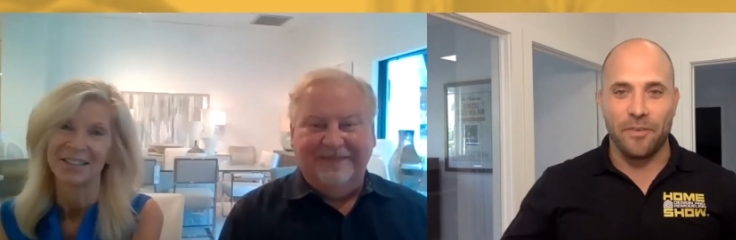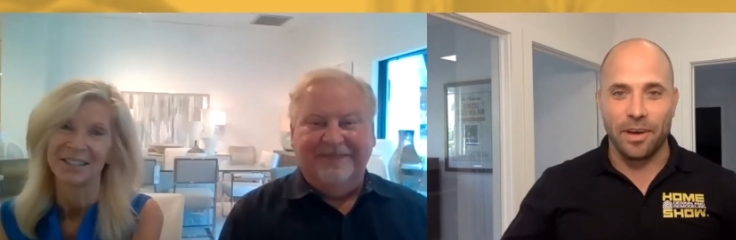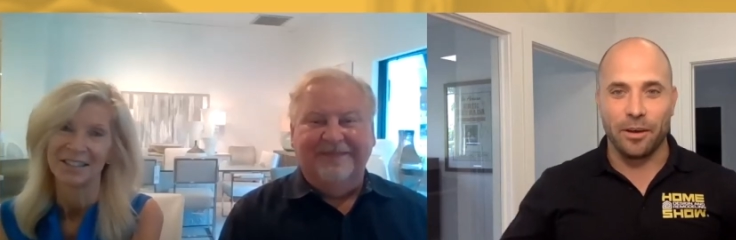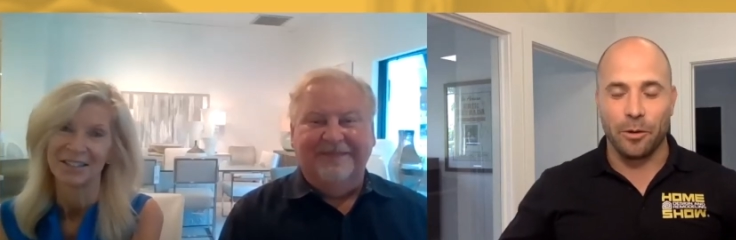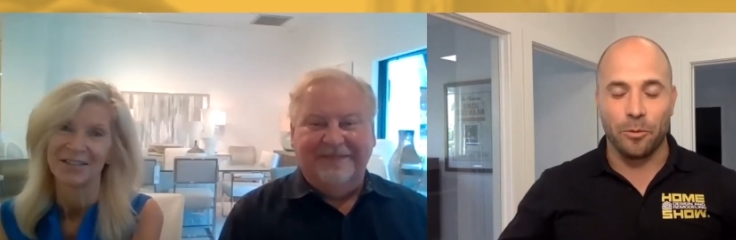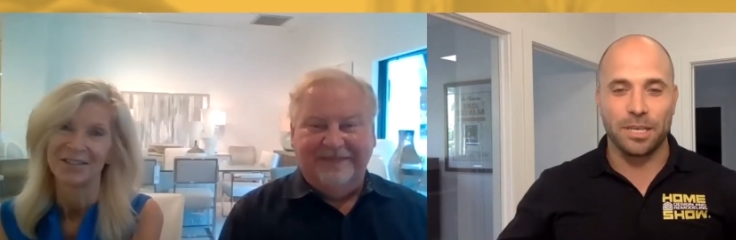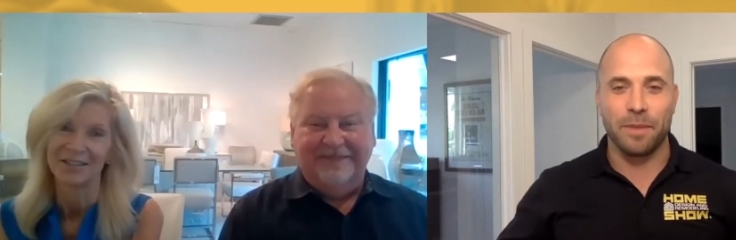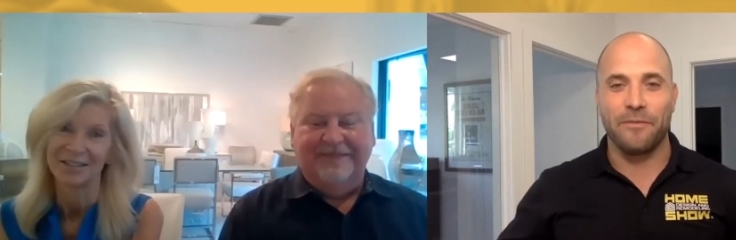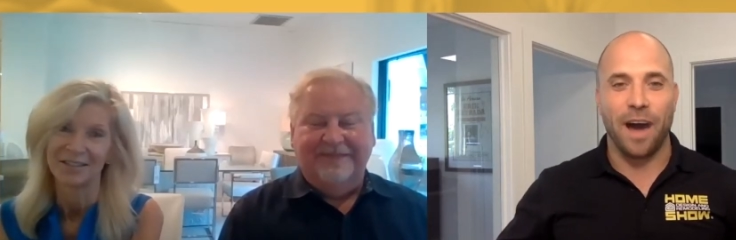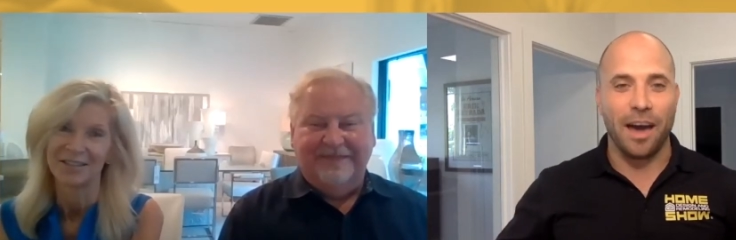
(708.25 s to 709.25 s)
Speaker 1: It was in
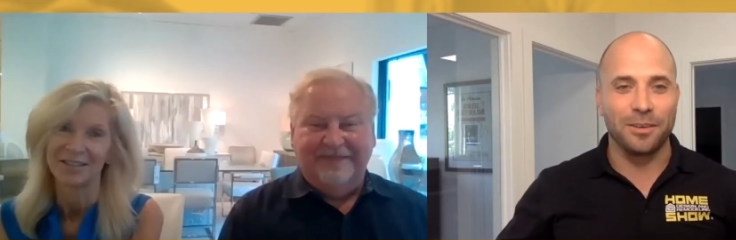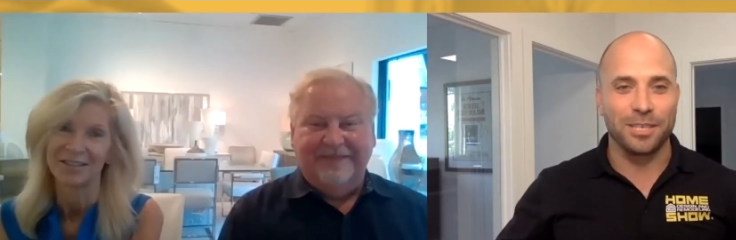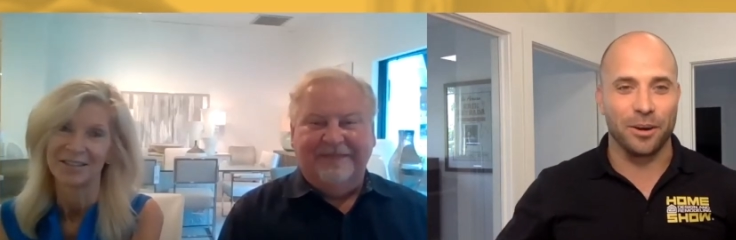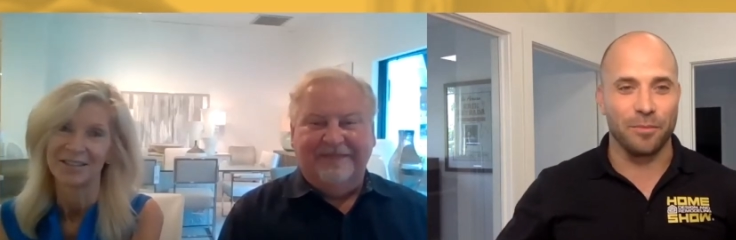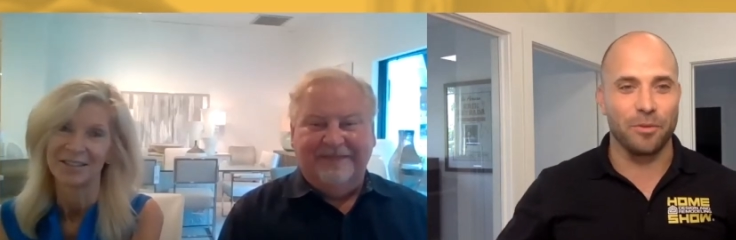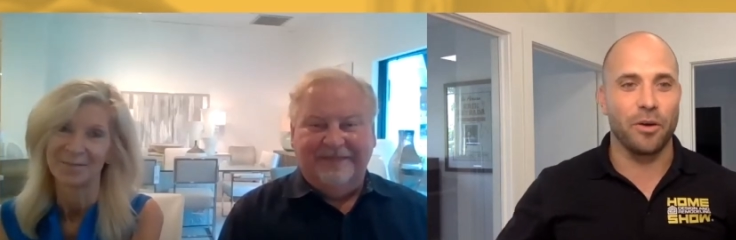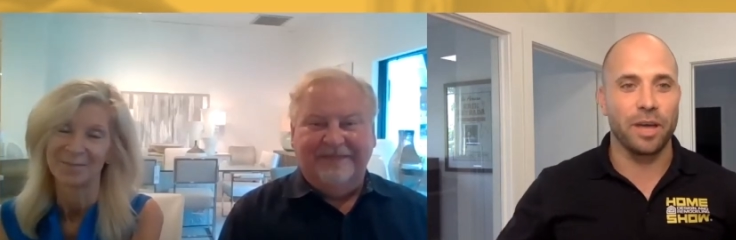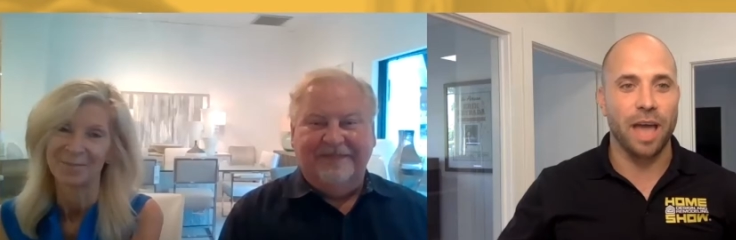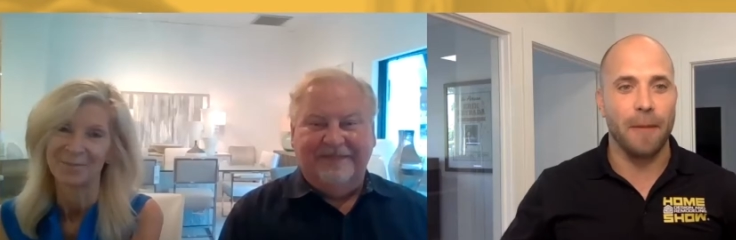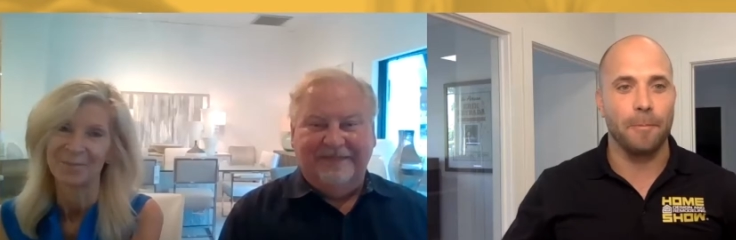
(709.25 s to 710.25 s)
my father's home
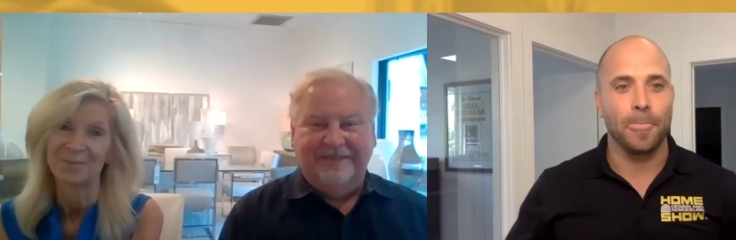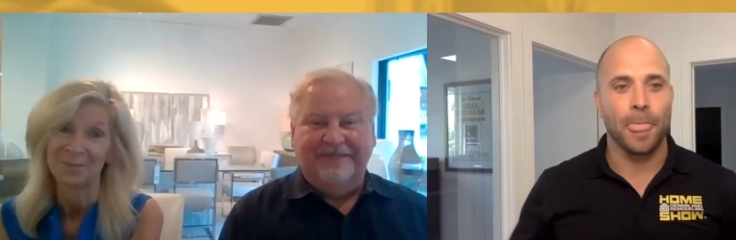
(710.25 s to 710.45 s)
growing up.